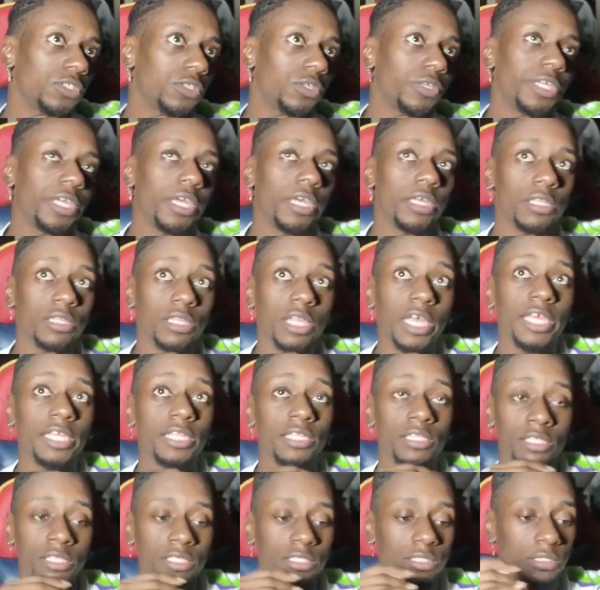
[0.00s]
So yeah, like
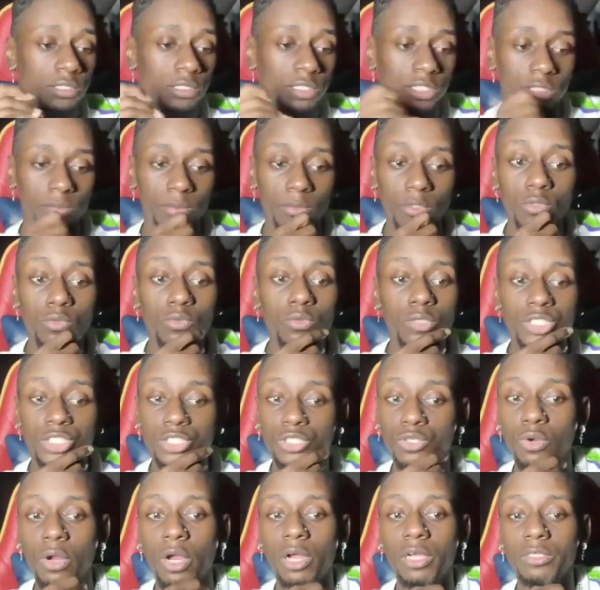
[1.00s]
this movie was
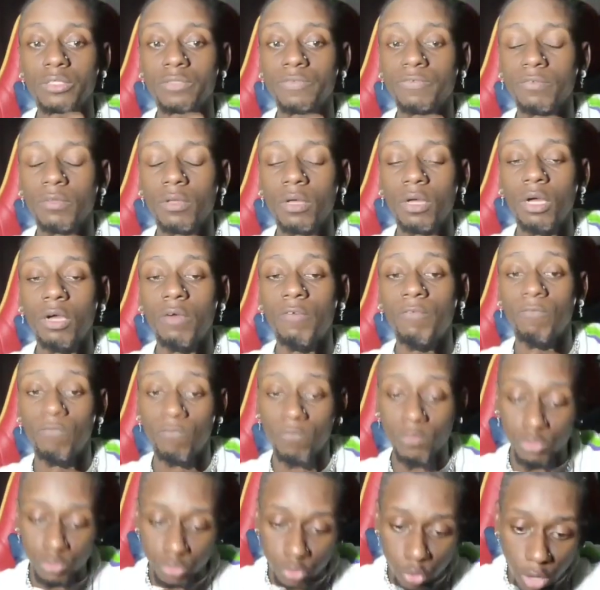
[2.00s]
2 hours,
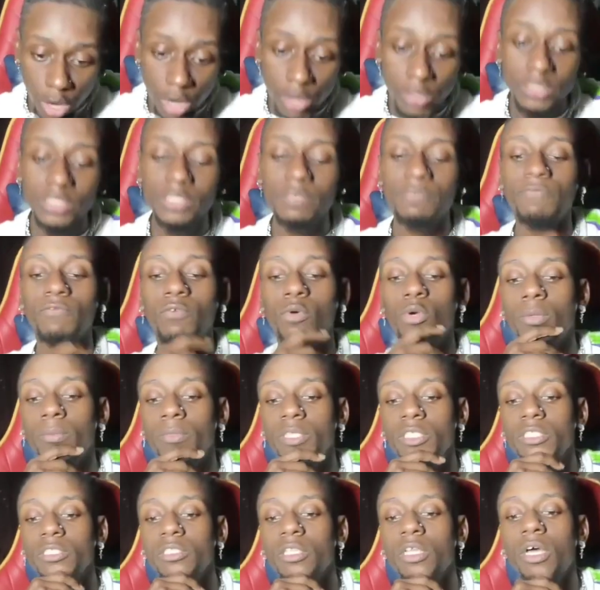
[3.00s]
2 hours and 4
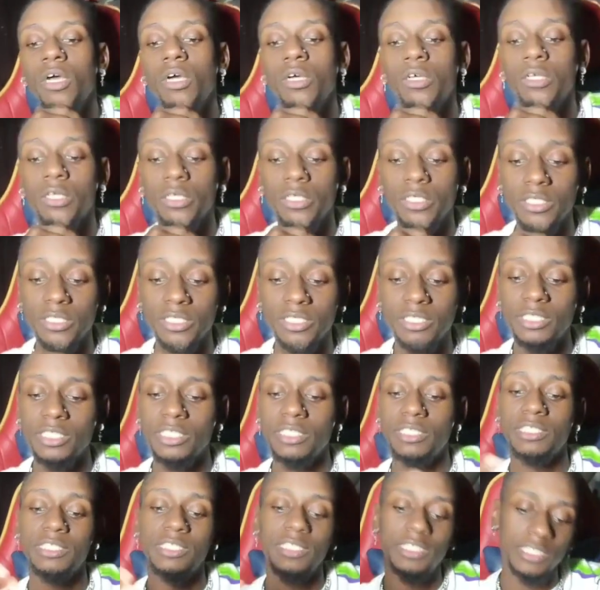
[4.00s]
minutes long, because
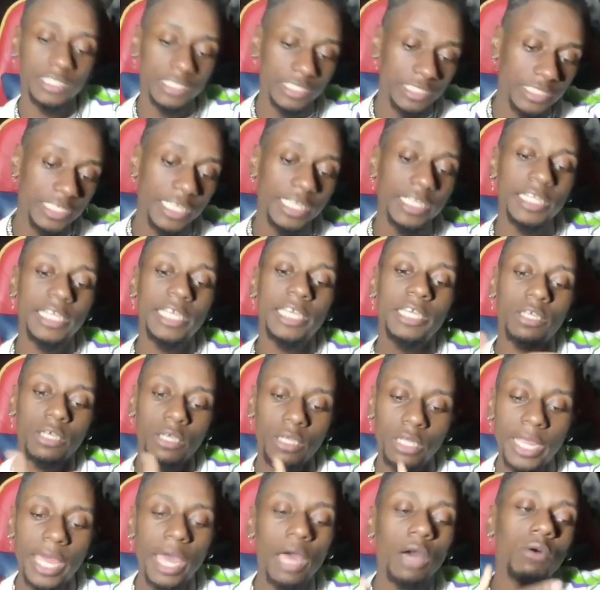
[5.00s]
since they did
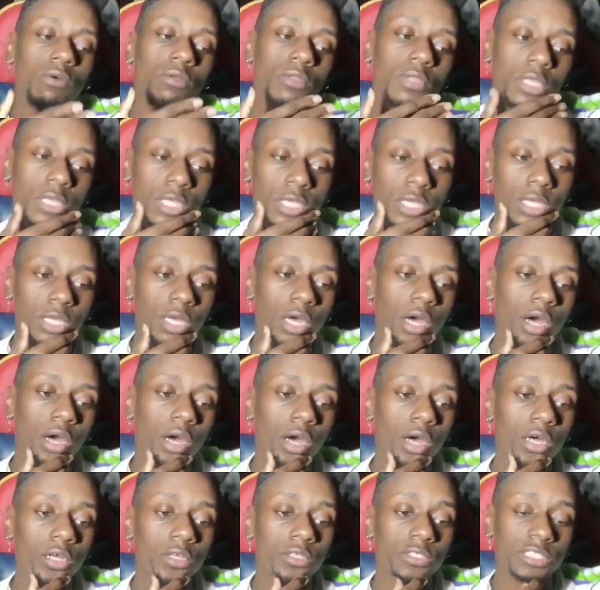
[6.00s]
cut out
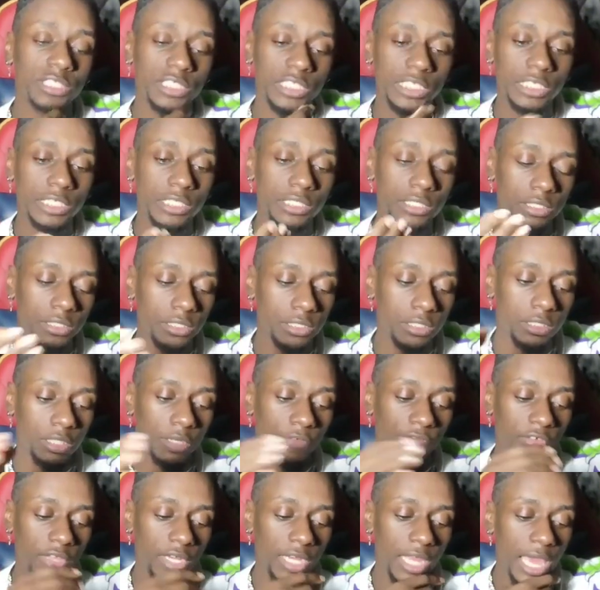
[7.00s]
scenes and
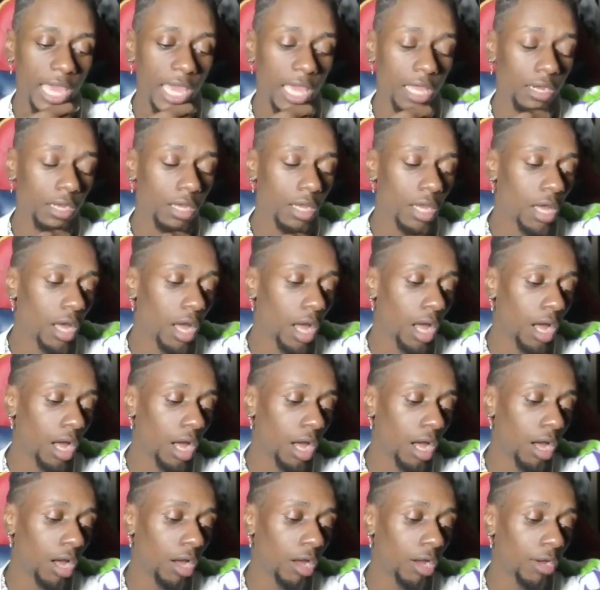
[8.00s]
stuff like that.
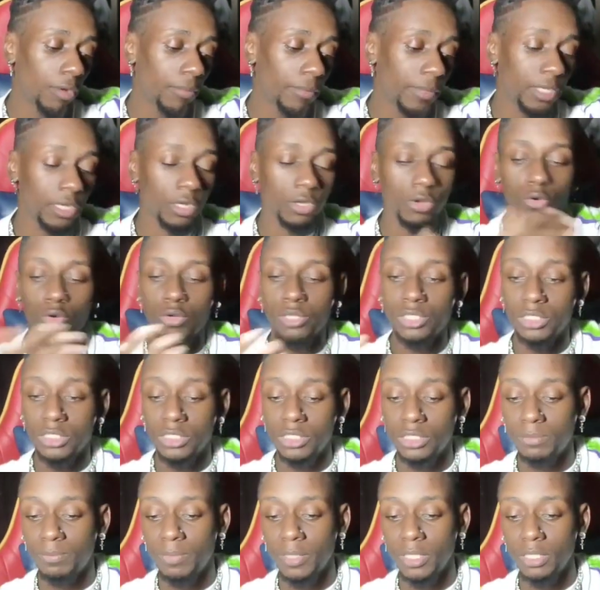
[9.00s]
And of course
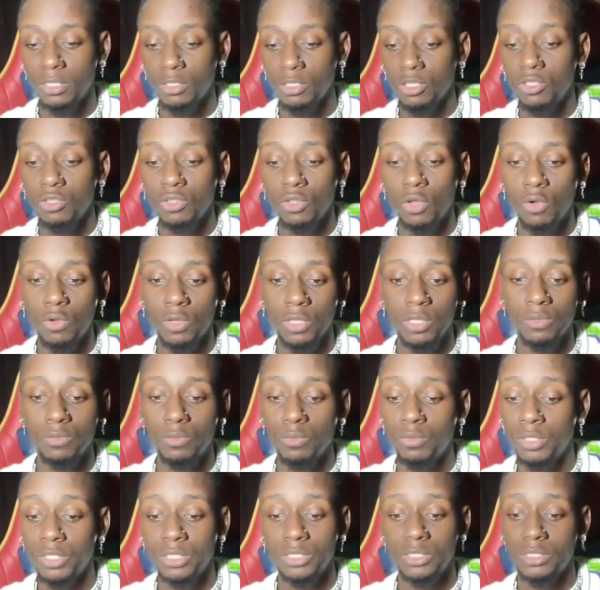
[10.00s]
it's been, you know,
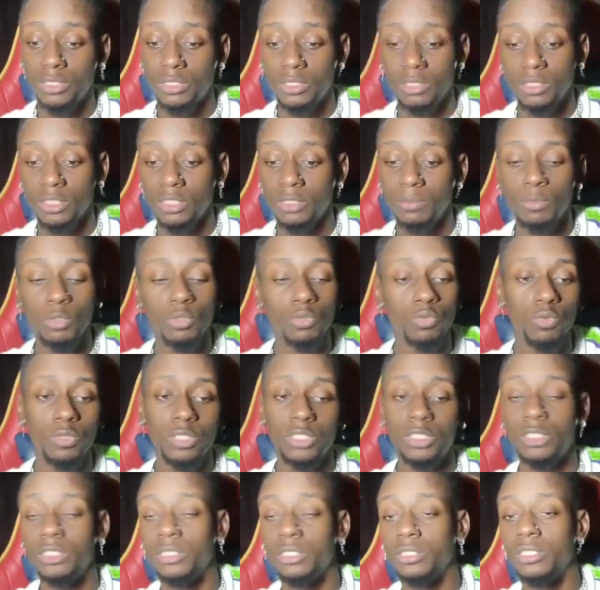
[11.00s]
this movie
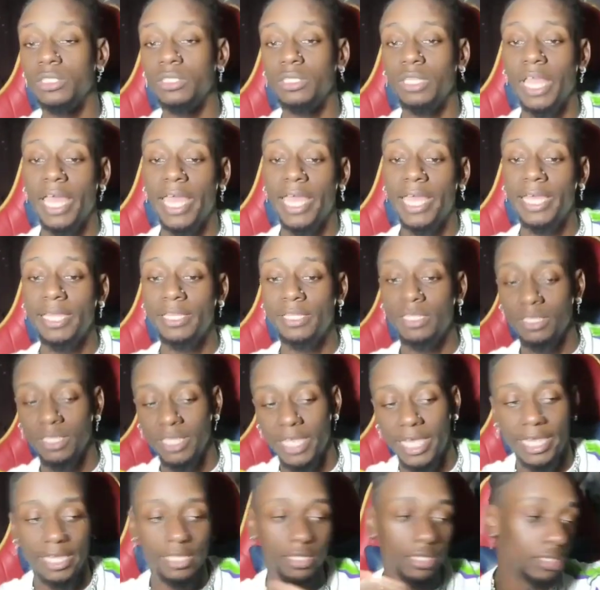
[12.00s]
was delayed,
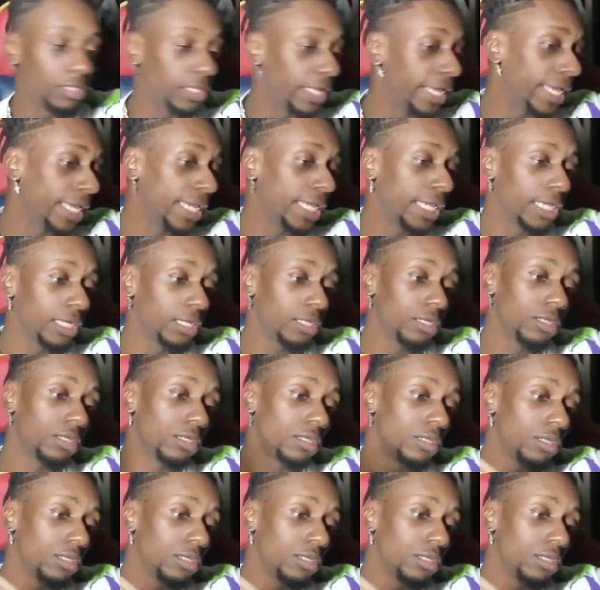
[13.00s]
you